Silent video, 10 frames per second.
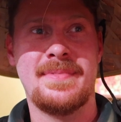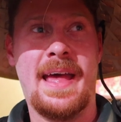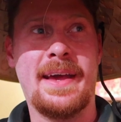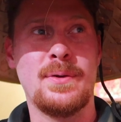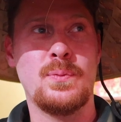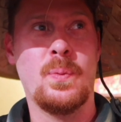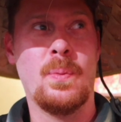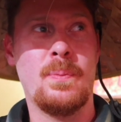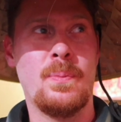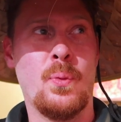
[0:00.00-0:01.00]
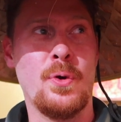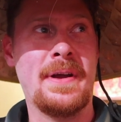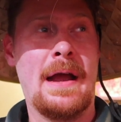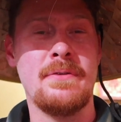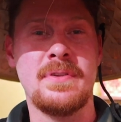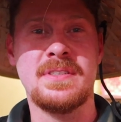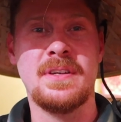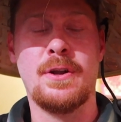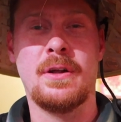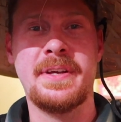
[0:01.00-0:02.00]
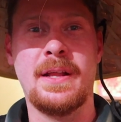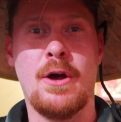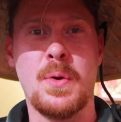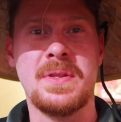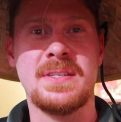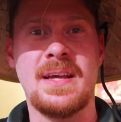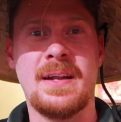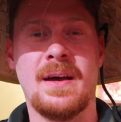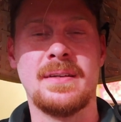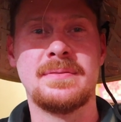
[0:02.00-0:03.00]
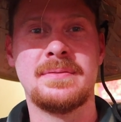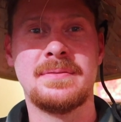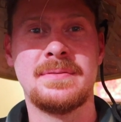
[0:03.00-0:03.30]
I could work out in the sun all day long with yes, this you on. could.